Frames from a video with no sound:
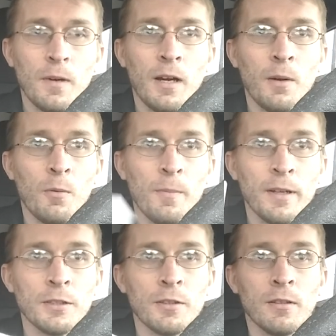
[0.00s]
I will
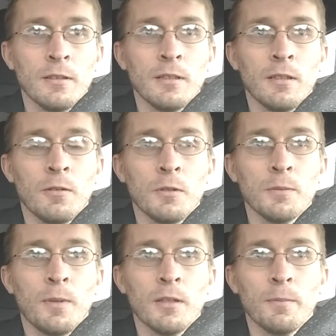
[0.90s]
make sure to send a
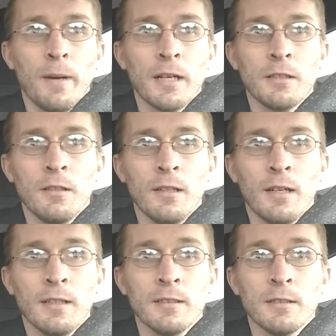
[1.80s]
response back to you
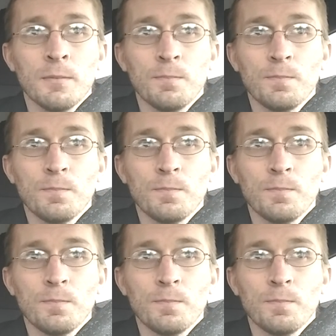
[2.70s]
guys.